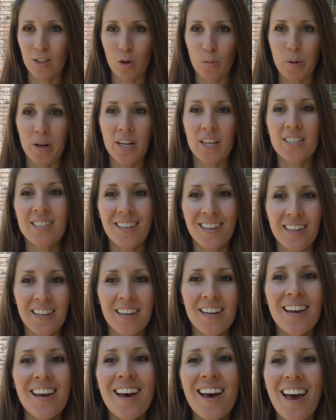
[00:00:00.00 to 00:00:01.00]
no pun
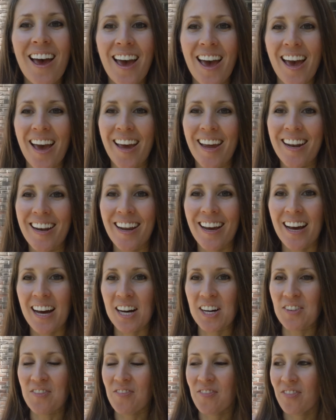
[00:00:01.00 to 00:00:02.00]
intended. And
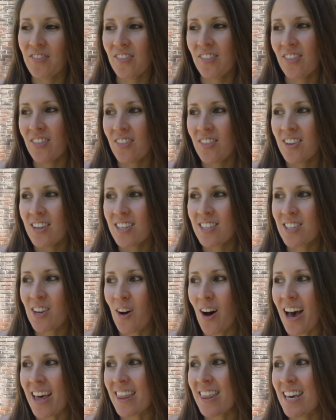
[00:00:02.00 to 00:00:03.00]

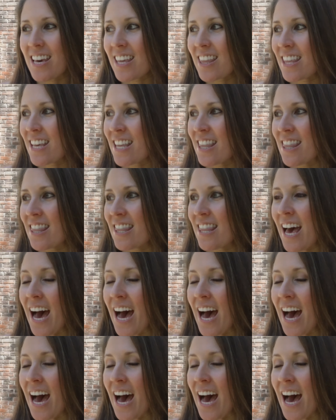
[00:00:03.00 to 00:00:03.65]
so I think that